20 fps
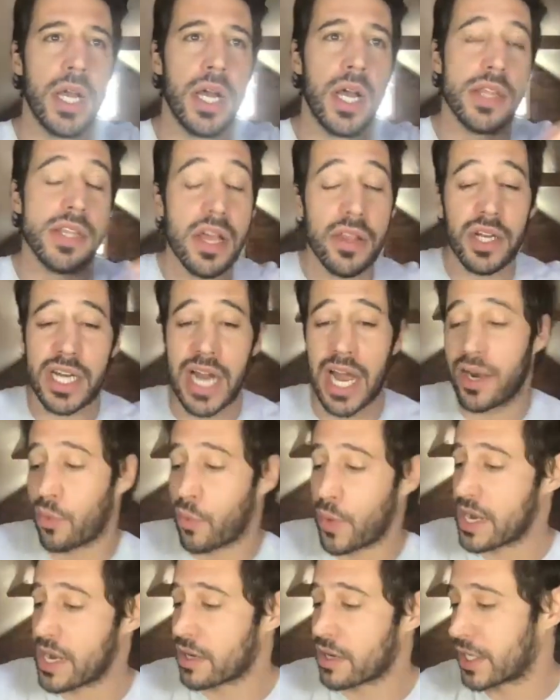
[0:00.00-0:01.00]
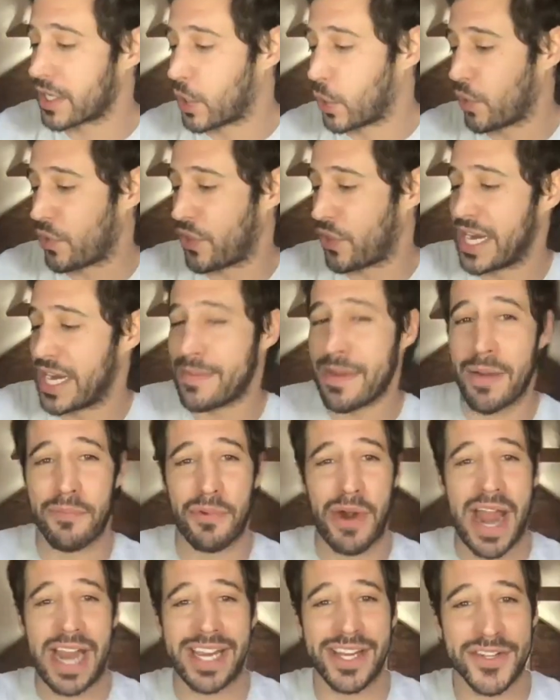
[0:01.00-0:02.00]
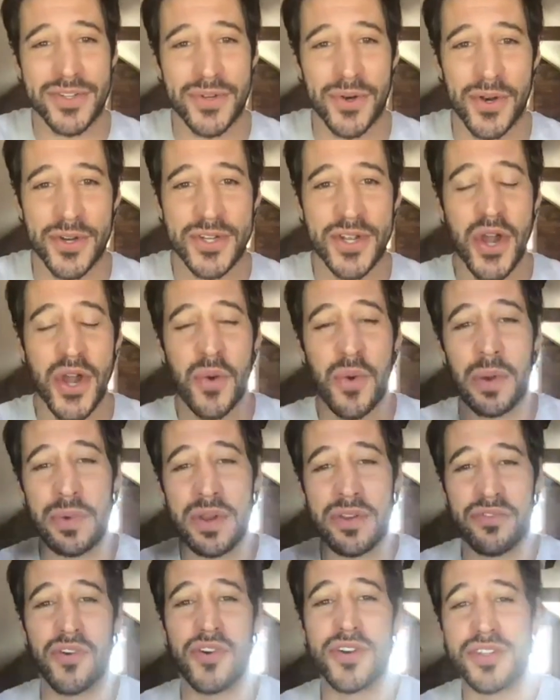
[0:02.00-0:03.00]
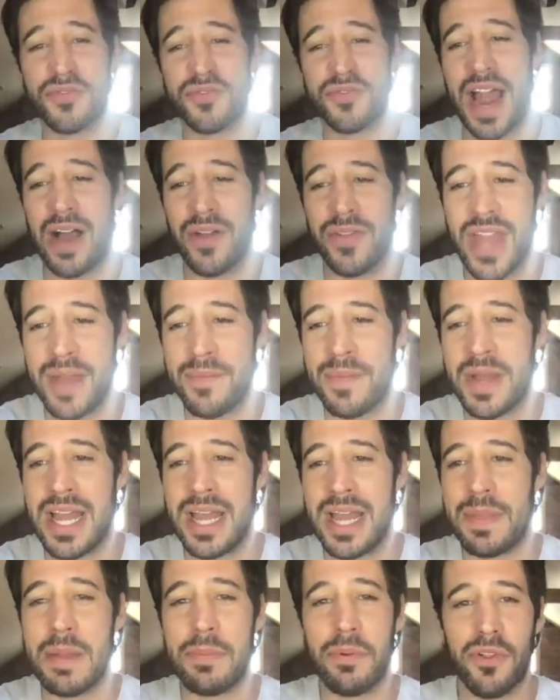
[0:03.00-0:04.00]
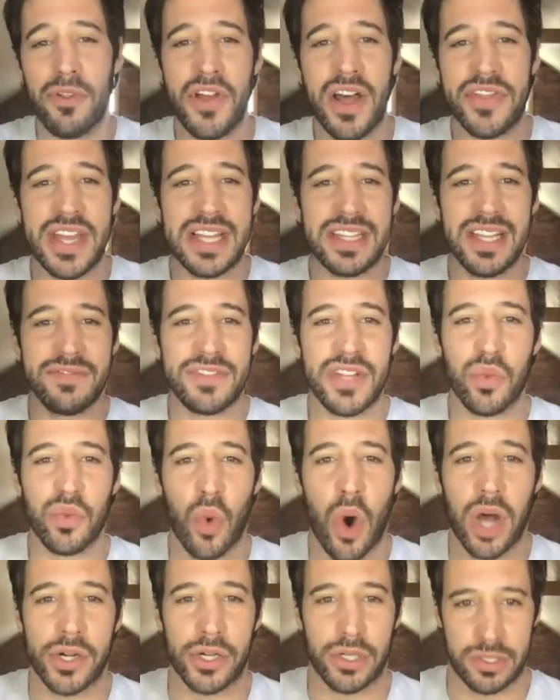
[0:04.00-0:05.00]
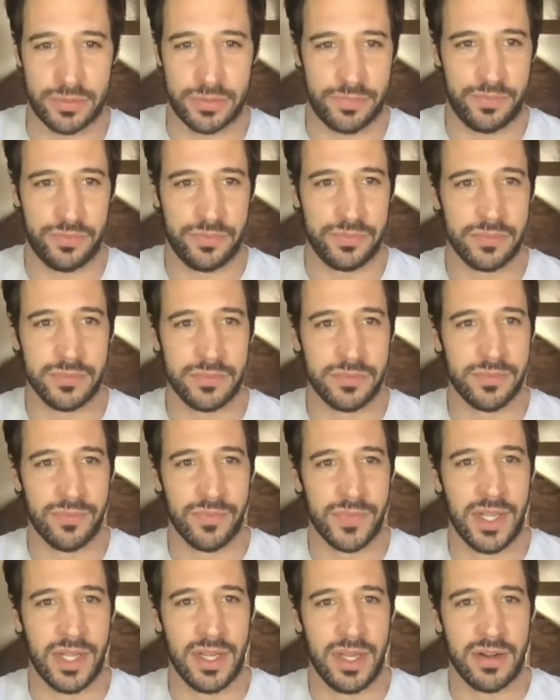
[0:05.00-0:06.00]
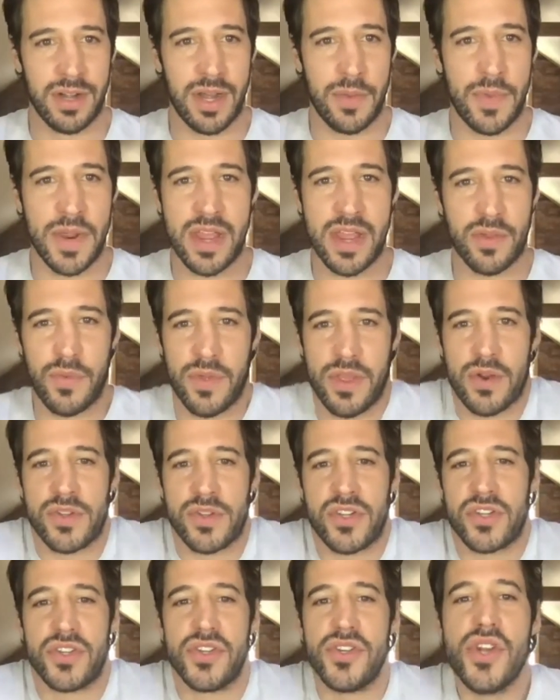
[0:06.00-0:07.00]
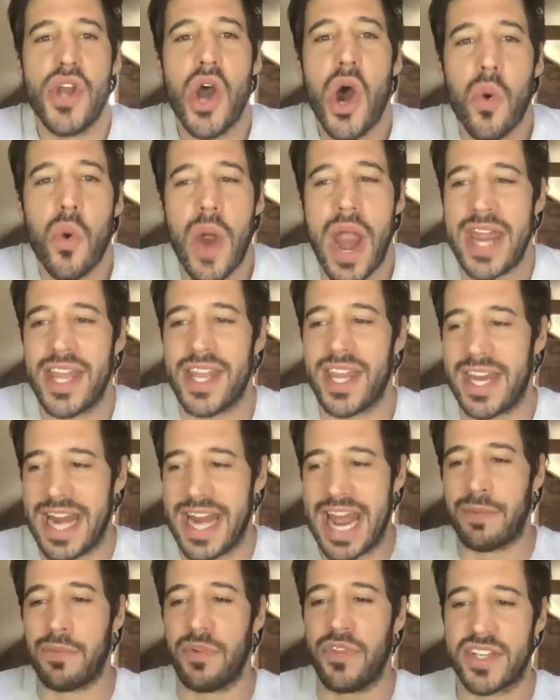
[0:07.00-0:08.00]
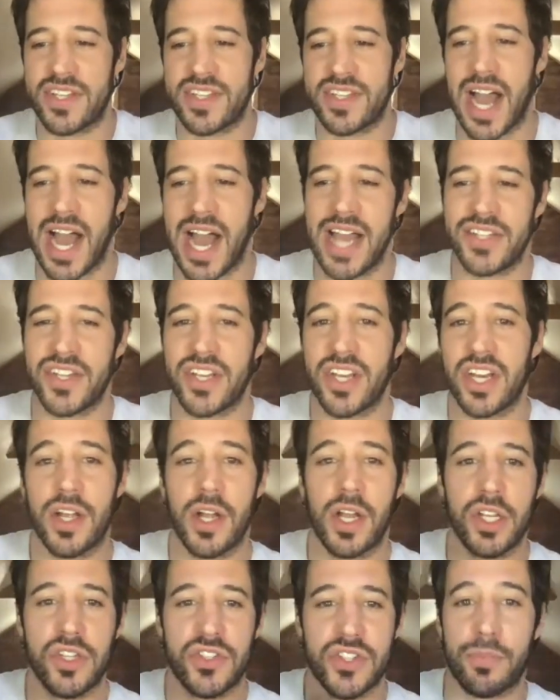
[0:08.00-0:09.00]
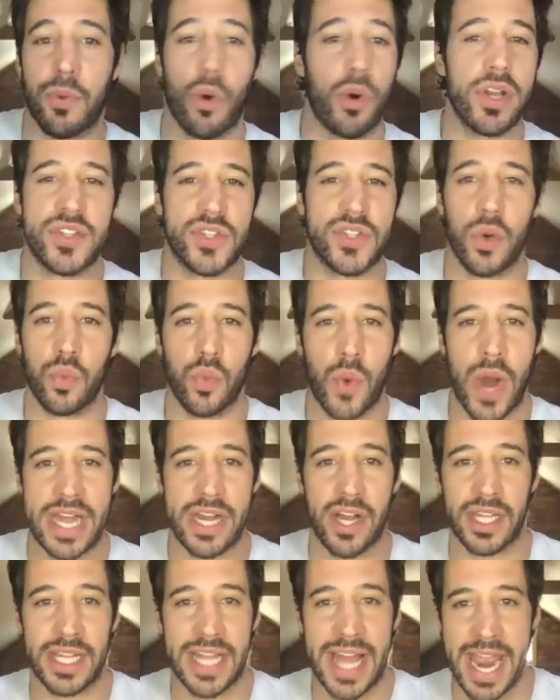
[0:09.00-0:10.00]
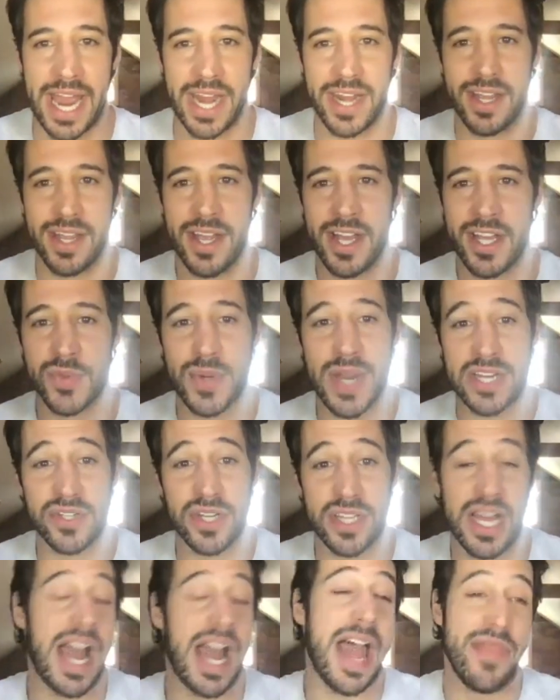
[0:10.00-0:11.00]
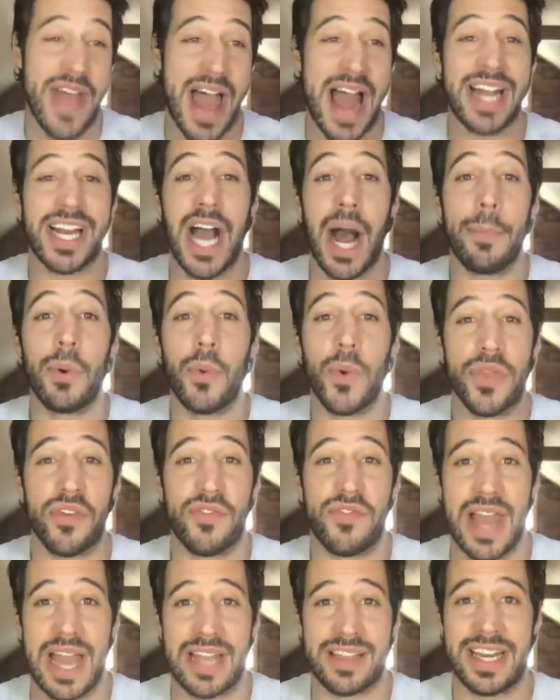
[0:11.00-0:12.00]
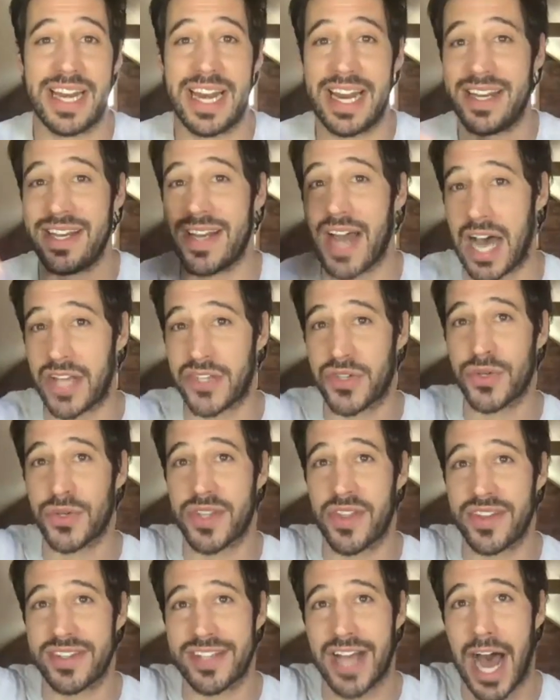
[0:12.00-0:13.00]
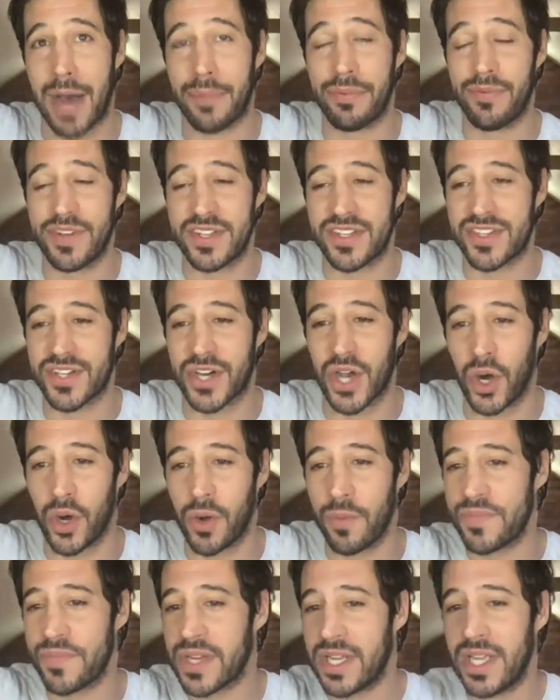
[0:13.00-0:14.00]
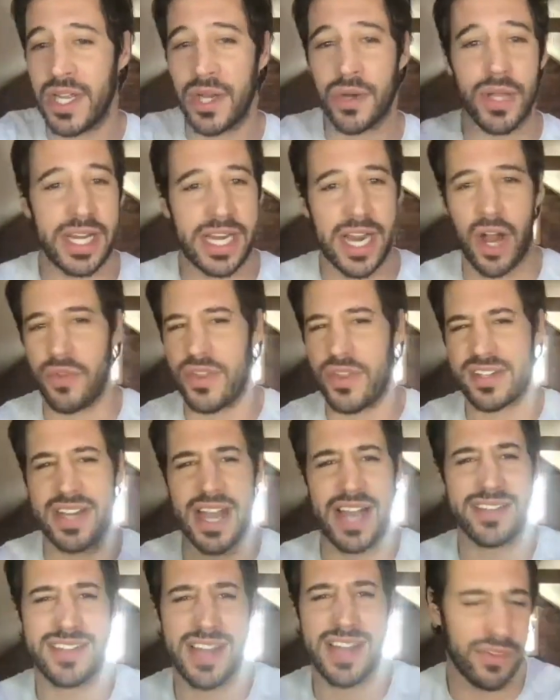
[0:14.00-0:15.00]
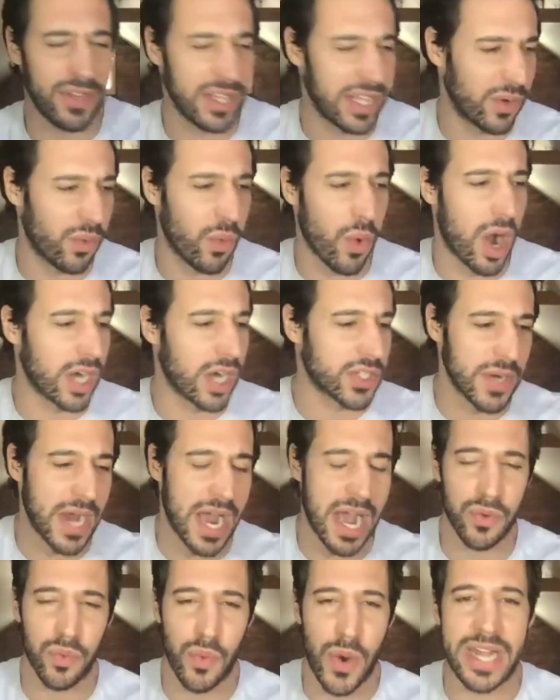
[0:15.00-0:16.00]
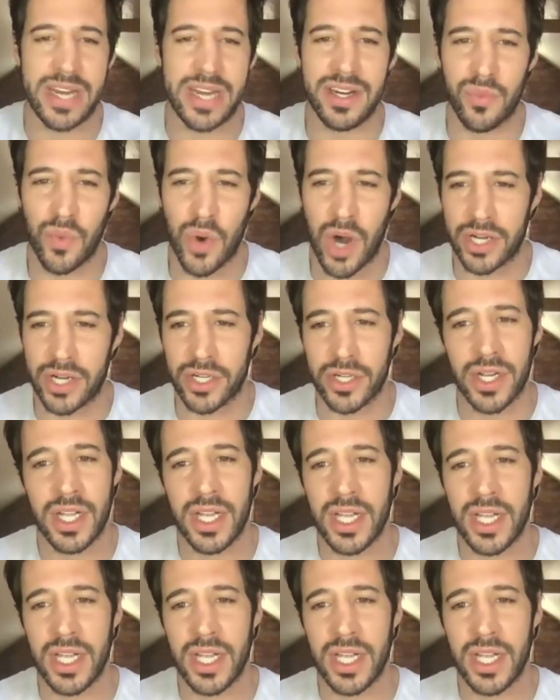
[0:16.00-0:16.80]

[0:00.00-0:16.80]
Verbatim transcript: The other kind of weird and cool thing about brachiosaurus, when we first found them, people thought they lived in water right? There's just no way that an animal this size could support its own weight on land. So we actually thought, and that coupled with the fact that it had nostrils on the top of its skull, we're like, oh, these guys definitely like walked around, waded in water.